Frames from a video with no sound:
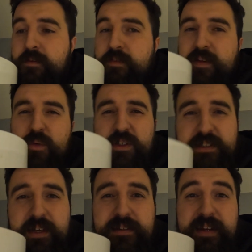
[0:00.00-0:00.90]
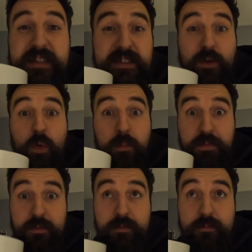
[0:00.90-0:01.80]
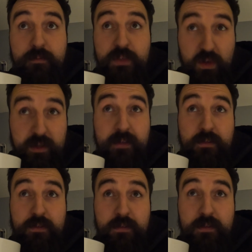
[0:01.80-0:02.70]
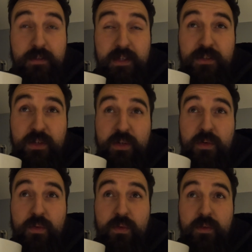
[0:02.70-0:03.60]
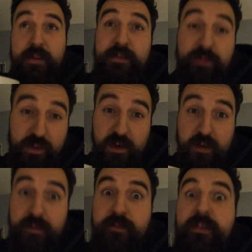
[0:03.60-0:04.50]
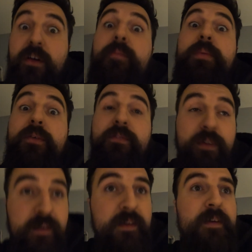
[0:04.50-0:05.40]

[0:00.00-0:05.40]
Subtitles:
So I think what it's testing is up sockets. So that's going to do this floor and the floor above.